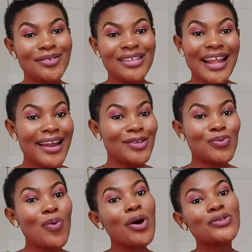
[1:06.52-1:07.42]
ladies who
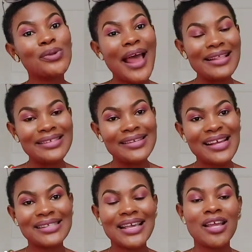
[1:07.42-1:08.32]
want to lighten
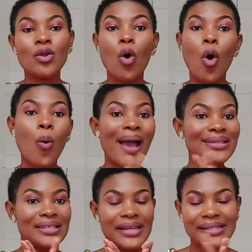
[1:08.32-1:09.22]
their skin or
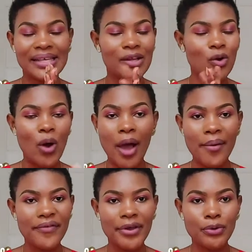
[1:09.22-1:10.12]
whiten their skin or
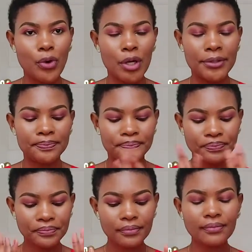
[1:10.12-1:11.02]
however you call it.
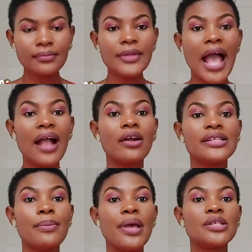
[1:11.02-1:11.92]
I got this
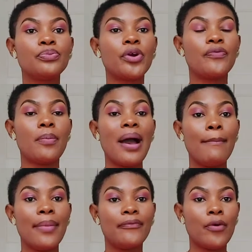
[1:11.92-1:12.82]
amazing product from, um,
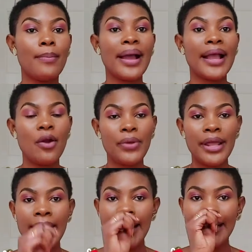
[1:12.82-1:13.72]
from
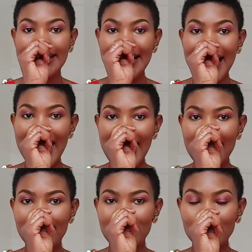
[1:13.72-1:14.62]
Makari that I
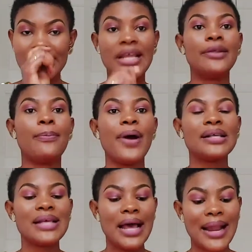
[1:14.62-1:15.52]
have used in the
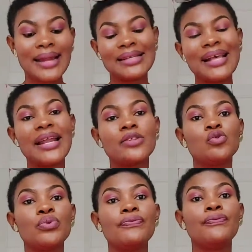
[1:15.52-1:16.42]
past and I decided to
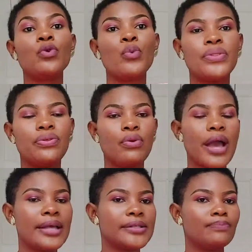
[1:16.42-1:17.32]
review with you
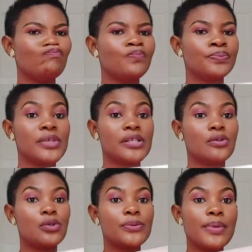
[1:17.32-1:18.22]
guys.
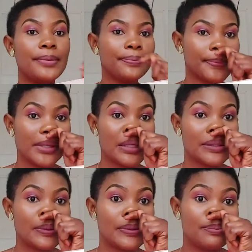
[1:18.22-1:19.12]
Excuse me.
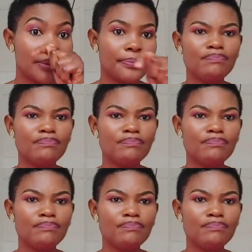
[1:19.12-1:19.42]
Excuse me.